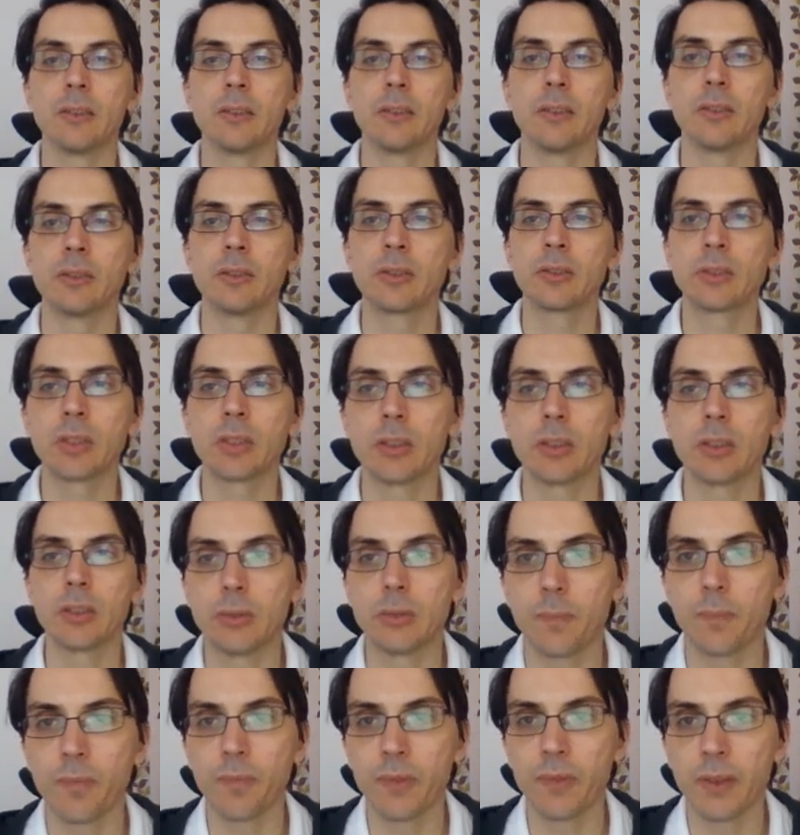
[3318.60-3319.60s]

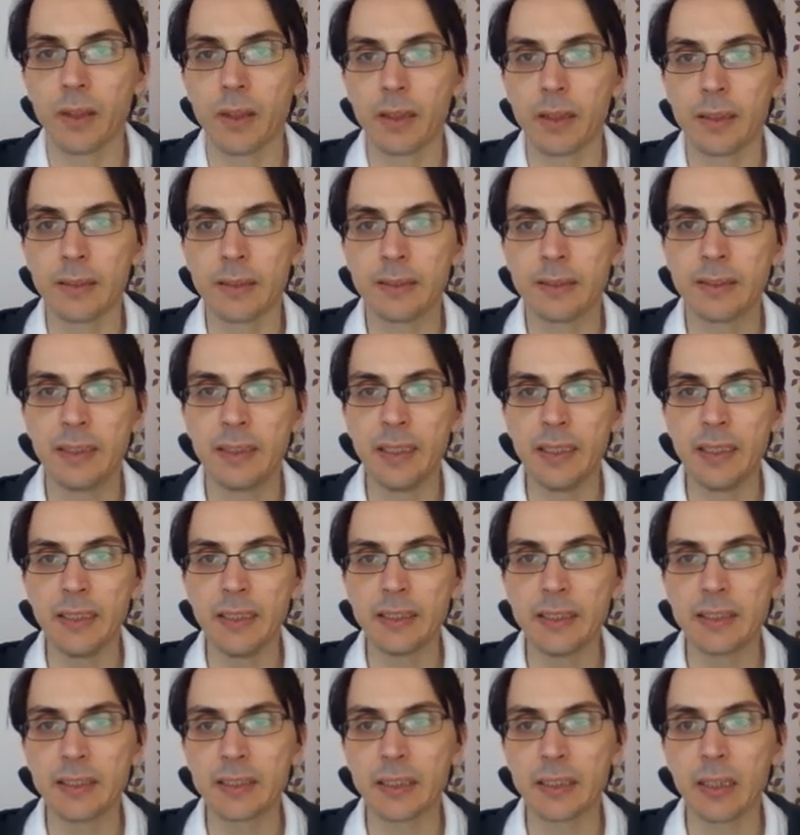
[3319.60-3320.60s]
so
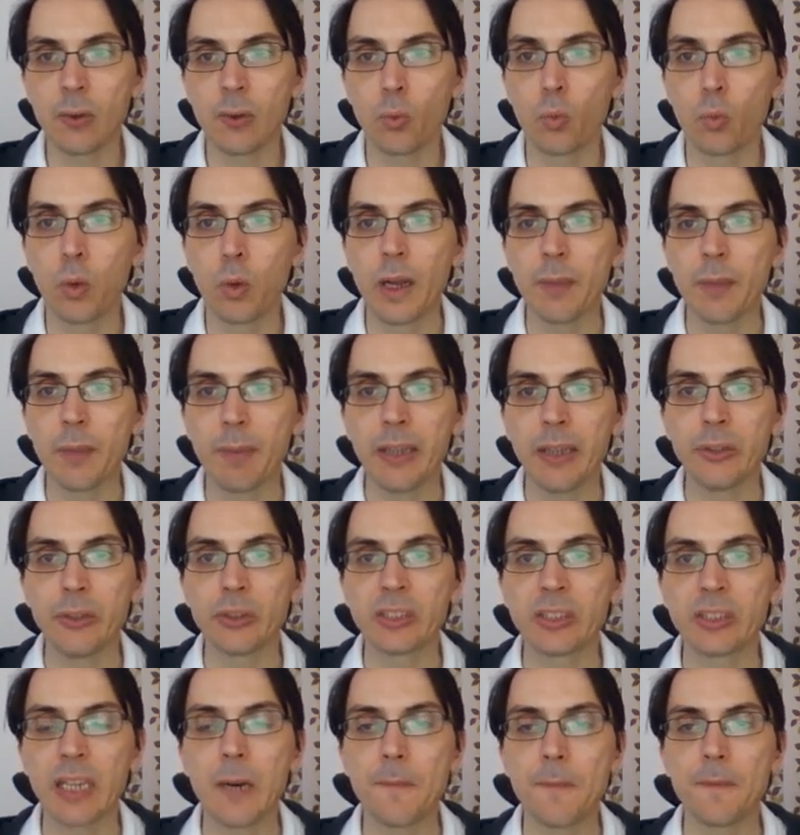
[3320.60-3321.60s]
this 1
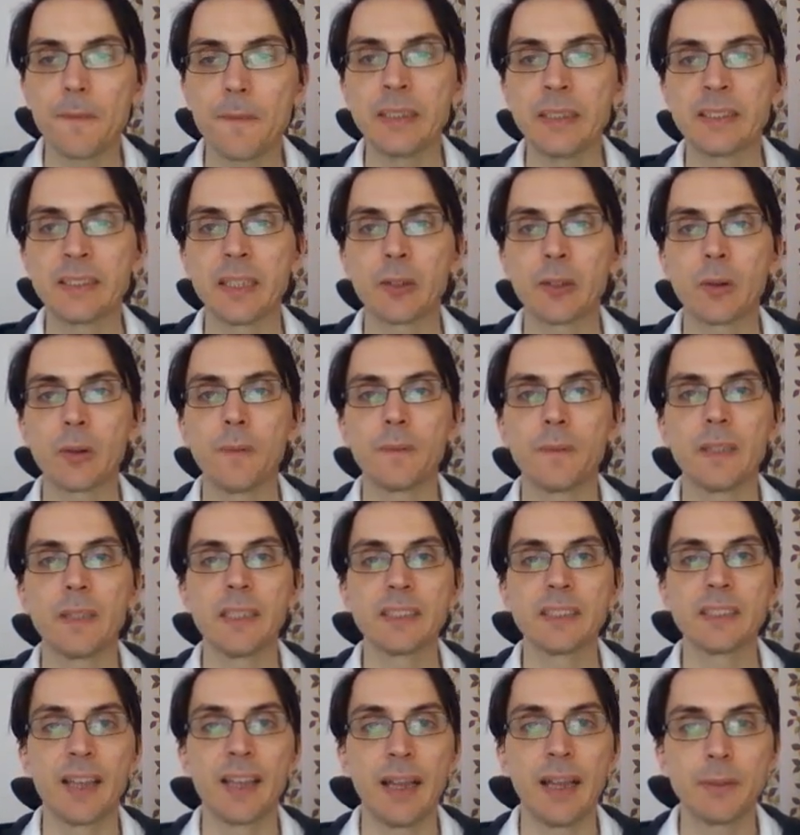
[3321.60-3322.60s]
minus alpha is the
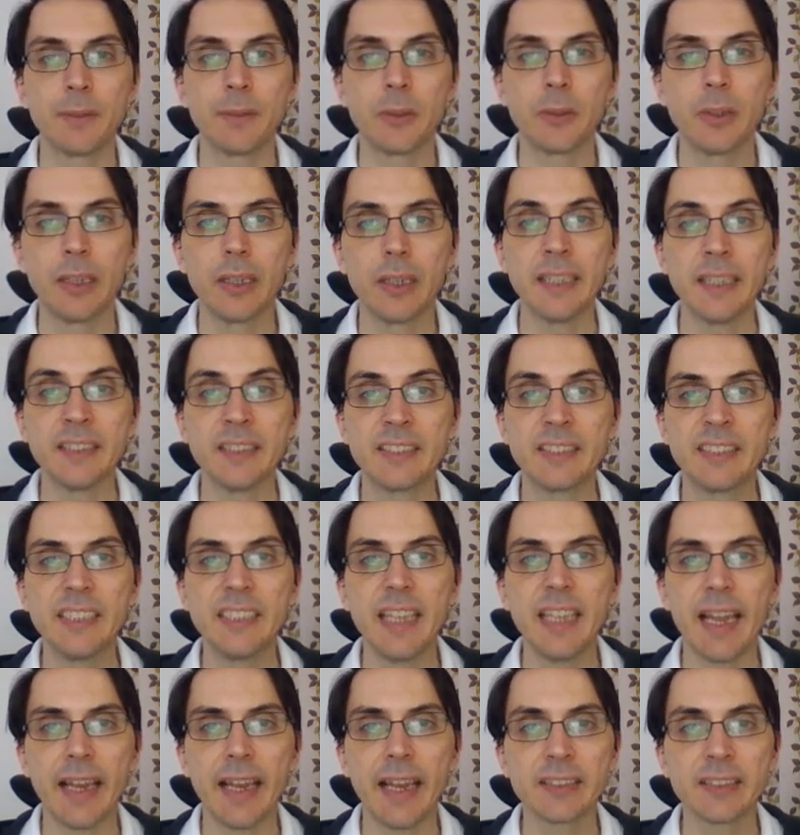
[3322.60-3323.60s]
confidence level, and
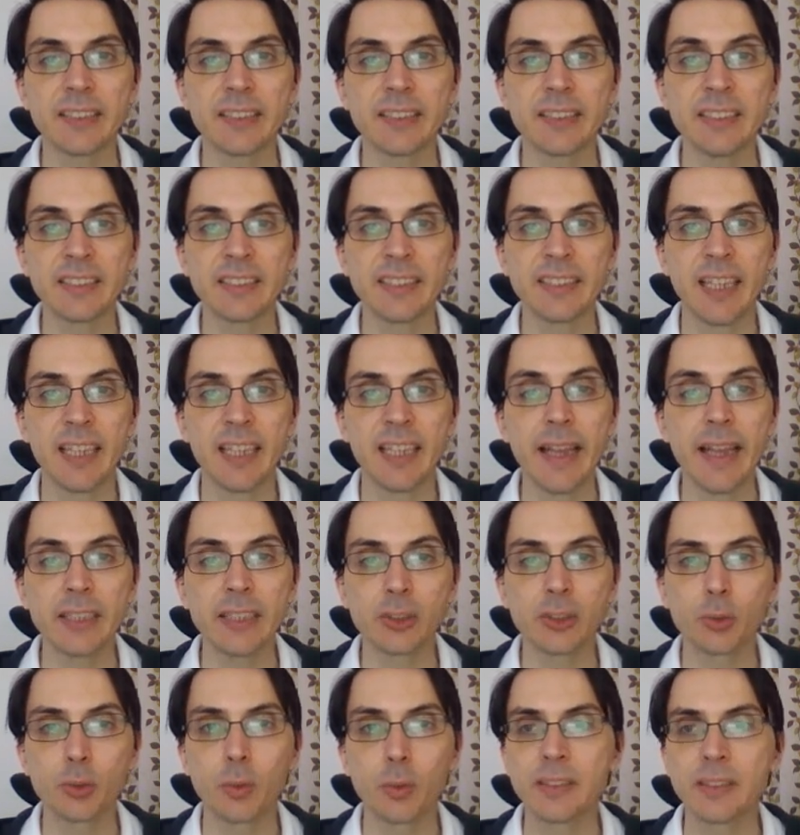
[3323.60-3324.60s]
zx is the
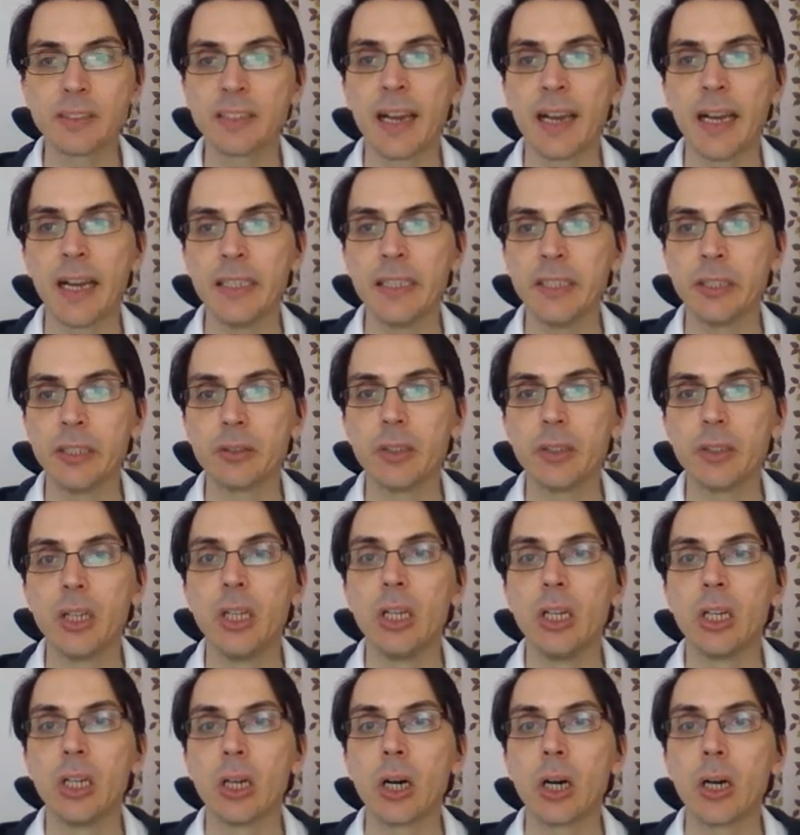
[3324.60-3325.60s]
x quantile
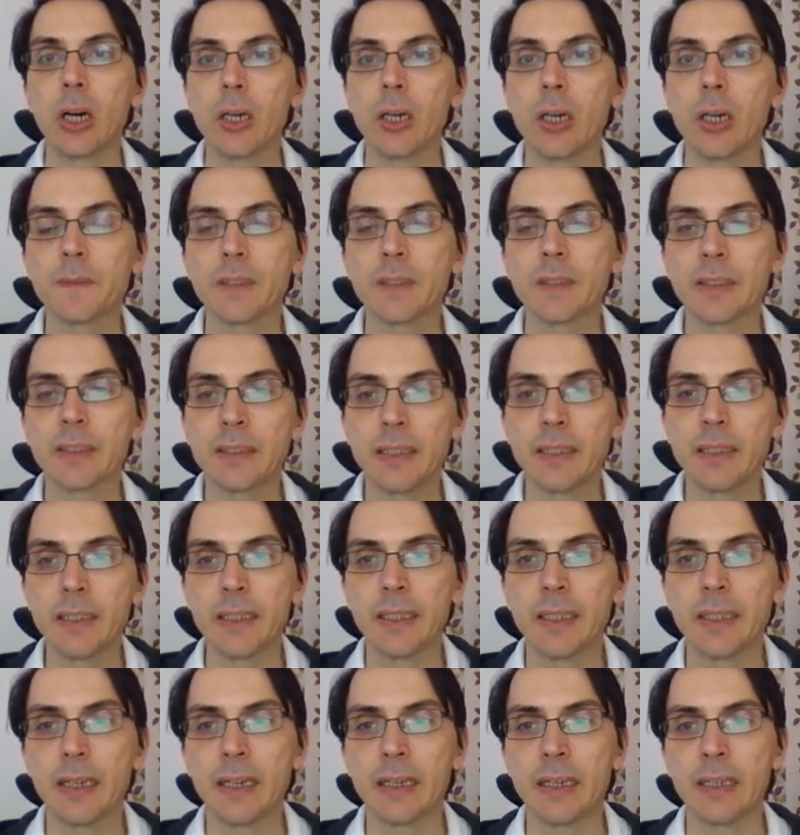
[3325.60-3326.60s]
of
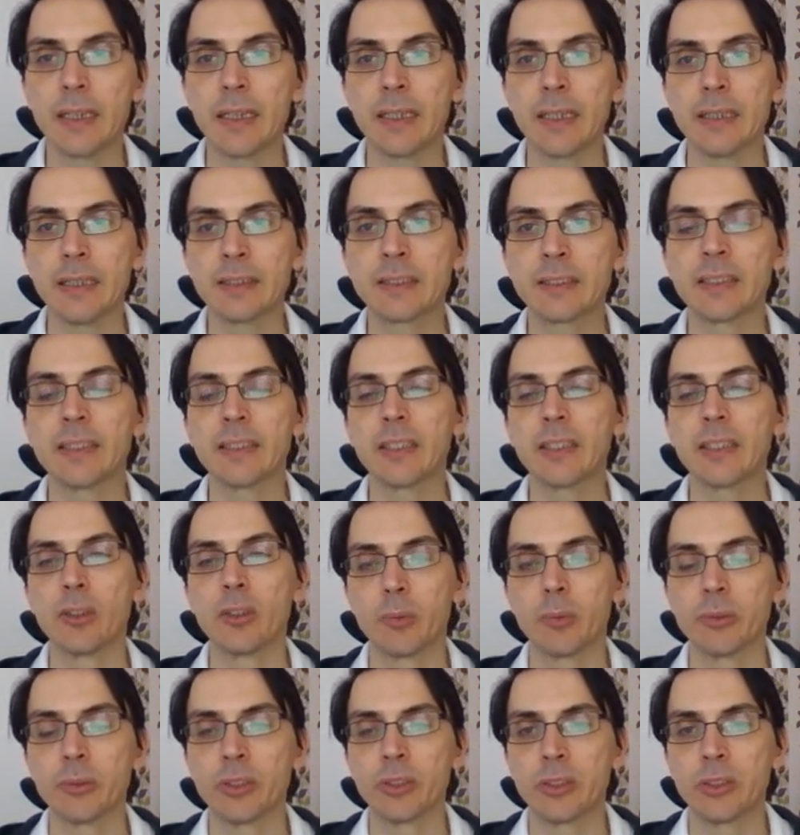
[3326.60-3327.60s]
the uh, standard
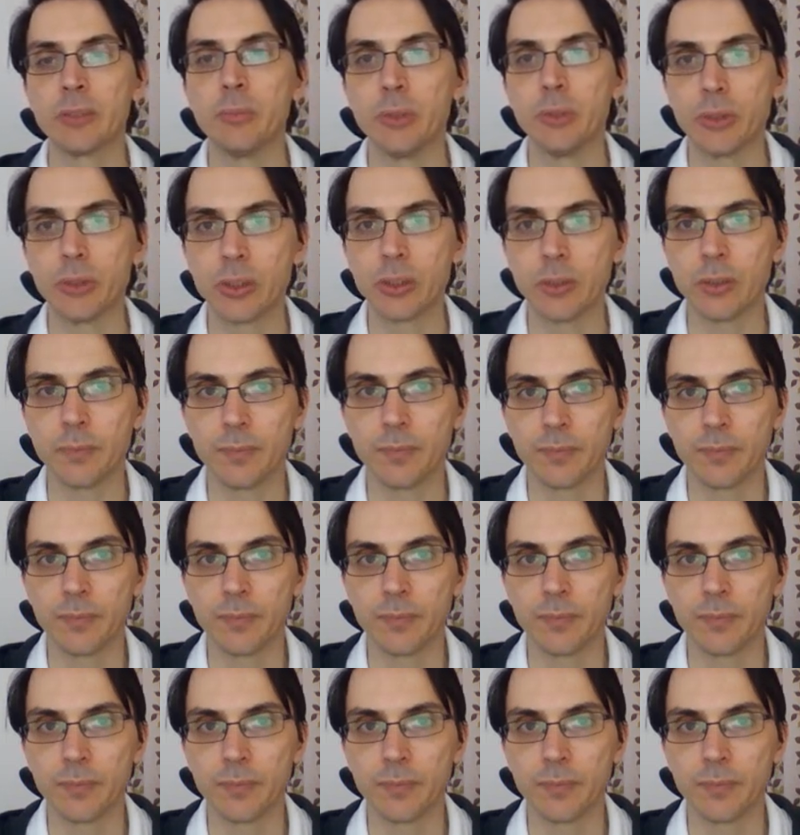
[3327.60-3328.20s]
normal distribution.